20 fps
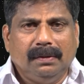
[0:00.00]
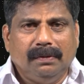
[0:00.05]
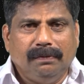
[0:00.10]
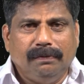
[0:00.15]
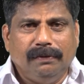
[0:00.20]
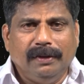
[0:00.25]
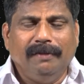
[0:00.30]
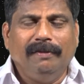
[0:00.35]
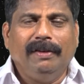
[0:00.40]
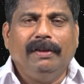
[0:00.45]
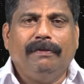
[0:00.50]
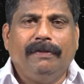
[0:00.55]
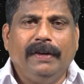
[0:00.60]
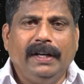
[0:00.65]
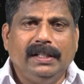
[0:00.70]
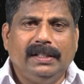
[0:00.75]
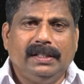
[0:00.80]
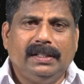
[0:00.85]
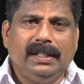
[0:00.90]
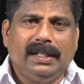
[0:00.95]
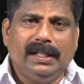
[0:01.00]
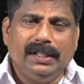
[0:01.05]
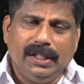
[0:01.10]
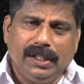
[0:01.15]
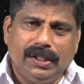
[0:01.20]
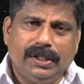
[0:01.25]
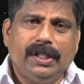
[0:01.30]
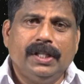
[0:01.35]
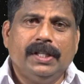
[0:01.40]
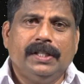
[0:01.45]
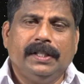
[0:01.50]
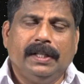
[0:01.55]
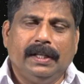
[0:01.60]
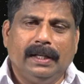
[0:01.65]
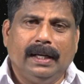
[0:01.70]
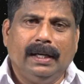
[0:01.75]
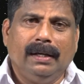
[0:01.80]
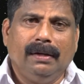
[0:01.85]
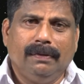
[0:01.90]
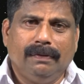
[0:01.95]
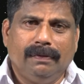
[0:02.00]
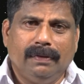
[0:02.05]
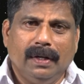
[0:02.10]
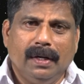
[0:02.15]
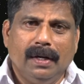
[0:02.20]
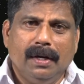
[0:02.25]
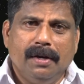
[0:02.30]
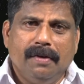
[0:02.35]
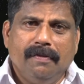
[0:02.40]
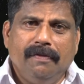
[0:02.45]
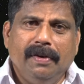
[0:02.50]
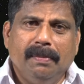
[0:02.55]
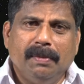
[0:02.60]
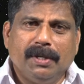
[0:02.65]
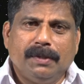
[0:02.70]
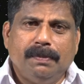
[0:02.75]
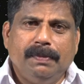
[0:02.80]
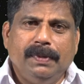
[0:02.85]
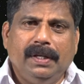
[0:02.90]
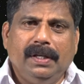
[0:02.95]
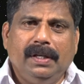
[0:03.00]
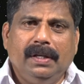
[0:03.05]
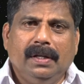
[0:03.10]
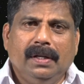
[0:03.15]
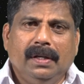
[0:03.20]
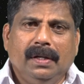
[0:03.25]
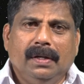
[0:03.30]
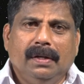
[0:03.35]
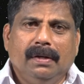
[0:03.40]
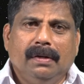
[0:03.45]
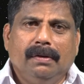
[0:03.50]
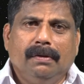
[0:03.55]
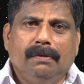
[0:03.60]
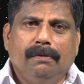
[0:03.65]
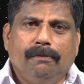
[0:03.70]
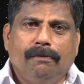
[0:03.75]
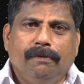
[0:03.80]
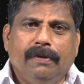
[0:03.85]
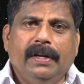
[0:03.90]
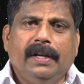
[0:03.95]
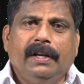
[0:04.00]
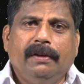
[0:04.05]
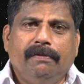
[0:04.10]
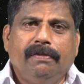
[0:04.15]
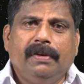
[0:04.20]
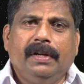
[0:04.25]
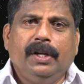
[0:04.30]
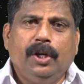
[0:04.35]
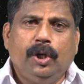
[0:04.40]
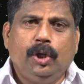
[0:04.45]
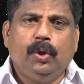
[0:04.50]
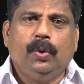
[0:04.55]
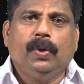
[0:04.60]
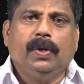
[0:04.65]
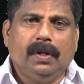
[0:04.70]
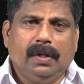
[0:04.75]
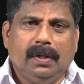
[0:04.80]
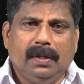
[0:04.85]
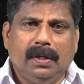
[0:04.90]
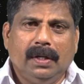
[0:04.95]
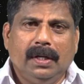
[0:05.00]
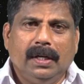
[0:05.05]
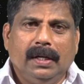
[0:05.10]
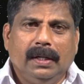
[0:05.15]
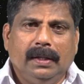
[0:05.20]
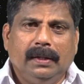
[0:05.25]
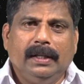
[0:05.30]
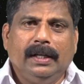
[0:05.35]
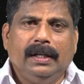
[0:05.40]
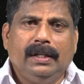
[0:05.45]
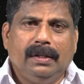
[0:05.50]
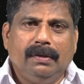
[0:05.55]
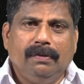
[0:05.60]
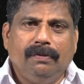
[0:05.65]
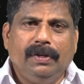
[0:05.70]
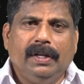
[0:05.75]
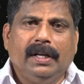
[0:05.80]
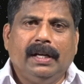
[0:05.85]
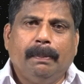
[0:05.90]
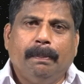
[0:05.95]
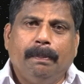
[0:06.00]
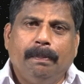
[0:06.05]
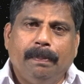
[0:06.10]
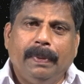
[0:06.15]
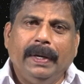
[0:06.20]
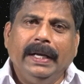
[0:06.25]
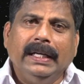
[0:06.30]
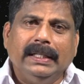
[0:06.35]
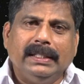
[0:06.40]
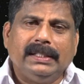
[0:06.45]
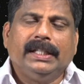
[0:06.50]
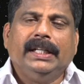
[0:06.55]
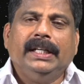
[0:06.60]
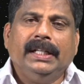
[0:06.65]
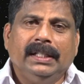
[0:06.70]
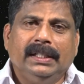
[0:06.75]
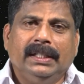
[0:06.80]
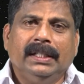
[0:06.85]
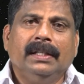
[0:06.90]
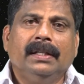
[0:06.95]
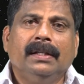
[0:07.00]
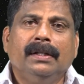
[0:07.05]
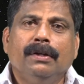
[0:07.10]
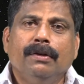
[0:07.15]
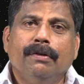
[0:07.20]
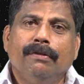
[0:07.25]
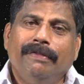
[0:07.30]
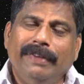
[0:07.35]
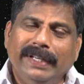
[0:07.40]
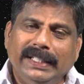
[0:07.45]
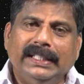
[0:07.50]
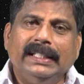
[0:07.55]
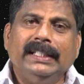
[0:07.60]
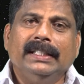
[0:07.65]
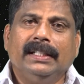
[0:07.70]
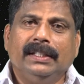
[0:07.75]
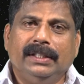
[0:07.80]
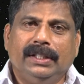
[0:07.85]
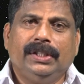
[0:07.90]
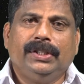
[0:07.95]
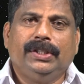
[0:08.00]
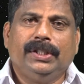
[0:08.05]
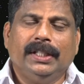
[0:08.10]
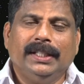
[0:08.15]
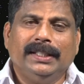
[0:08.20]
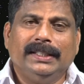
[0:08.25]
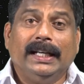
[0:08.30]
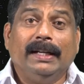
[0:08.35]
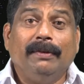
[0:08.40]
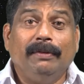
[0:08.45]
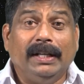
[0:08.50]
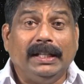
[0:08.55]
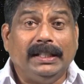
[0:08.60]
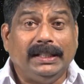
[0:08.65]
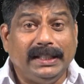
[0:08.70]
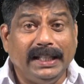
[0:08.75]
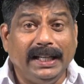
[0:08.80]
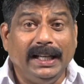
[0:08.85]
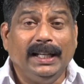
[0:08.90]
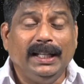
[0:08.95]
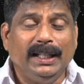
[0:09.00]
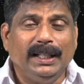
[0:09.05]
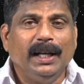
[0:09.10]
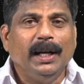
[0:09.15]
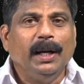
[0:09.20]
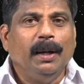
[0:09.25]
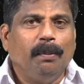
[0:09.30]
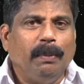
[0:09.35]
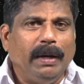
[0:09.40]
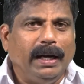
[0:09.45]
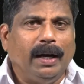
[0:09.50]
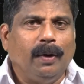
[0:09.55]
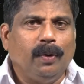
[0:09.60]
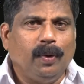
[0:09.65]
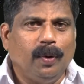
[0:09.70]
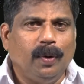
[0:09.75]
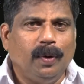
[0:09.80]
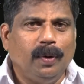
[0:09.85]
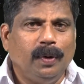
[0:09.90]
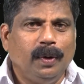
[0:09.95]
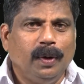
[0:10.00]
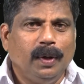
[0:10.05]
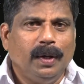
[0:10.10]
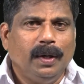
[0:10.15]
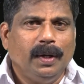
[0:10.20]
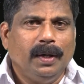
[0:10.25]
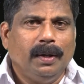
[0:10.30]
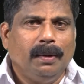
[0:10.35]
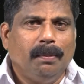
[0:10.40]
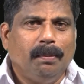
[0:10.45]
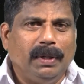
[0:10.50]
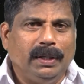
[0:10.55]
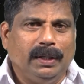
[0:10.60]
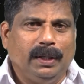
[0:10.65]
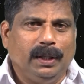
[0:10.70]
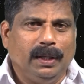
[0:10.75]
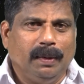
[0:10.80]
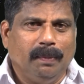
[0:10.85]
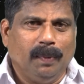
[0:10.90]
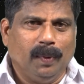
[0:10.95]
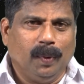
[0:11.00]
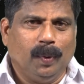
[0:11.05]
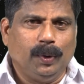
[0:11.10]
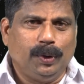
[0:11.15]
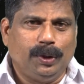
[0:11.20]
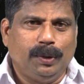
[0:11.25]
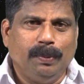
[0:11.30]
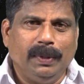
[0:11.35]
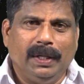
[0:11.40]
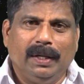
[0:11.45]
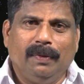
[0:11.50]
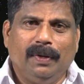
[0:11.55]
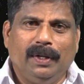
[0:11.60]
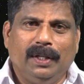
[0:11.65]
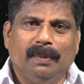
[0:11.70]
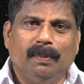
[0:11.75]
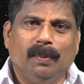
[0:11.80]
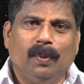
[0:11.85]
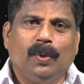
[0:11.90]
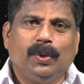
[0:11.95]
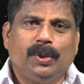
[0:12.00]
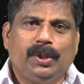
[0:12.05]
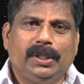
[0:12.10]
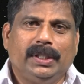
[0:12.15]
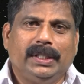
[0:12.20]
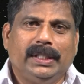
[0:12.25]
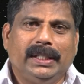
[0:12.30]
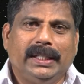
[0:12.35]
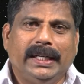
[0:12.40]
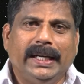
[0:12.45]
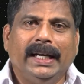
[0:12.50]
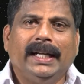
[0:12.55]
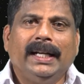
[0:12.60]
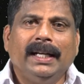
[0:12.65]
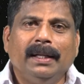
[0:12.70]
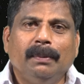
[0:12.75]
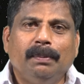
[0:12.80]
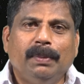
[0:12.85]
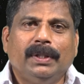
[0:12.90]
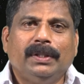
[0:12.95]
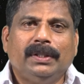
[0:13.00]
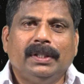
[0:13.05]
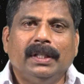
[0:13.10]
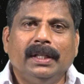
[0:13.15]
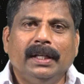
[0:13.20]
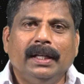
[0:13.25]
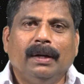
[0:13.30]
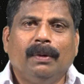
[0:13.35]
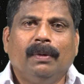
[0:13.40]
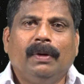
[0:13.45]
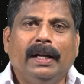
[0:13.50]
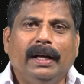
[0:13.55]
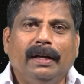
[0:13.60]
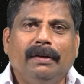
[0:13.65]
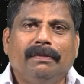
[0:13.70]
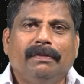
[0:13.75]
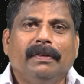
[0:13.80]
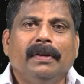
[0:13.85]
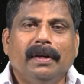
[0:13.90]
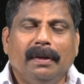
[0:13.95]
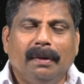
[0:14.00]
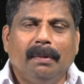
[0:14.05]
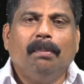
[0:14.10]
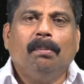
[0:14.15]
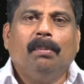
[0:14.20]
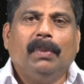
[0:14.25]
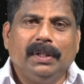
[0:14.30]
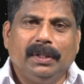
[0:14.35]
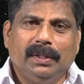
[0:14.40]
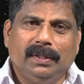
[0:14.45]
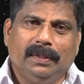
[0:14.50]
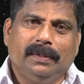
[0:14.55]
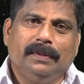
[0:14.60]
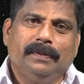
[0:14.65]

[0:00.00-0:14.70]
when we face rejections in life, we must be very sure that we are pre-trained in facing rejections, and we are trained by our own mother, the most beloved, the most caring person in our life, mother.